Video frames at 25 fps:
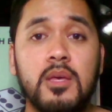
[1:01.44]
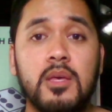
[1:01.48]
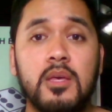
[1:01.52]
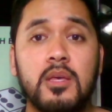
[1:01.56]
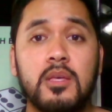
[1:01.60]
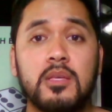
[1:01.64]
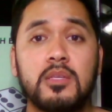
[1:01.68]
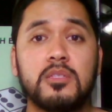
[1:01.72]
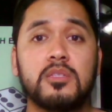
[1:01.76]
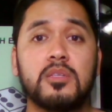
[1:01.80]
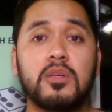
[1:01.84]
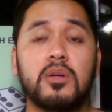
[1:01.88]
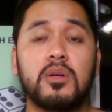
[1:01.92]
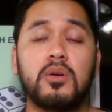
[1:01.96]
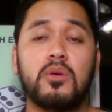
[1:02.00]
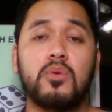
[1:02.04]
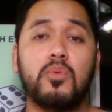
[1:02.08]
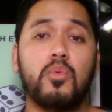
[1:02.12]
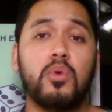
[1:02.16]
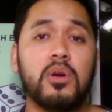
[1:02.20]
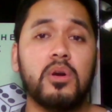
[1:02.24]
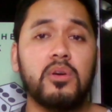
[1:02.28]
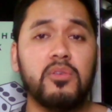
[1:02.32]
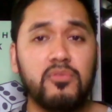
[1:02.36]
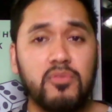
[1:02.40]
So
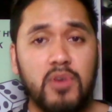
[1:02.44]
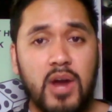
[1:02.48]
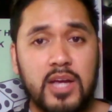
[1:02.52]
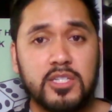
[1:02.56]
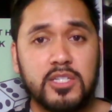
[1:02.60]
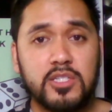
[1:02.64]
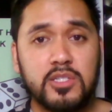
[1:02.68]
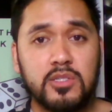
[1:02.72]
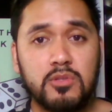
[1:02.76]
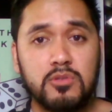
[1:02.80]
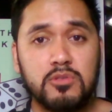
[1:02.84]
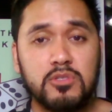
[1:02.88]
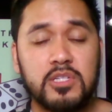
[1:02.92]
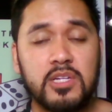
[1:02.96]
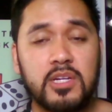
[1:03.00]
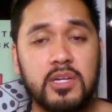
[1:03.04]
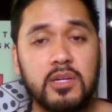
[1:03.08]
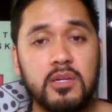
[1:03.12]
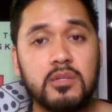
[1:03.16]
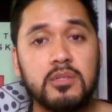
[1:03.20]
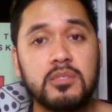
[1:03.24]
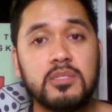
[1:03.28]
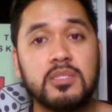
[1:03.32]
what are fractional shares?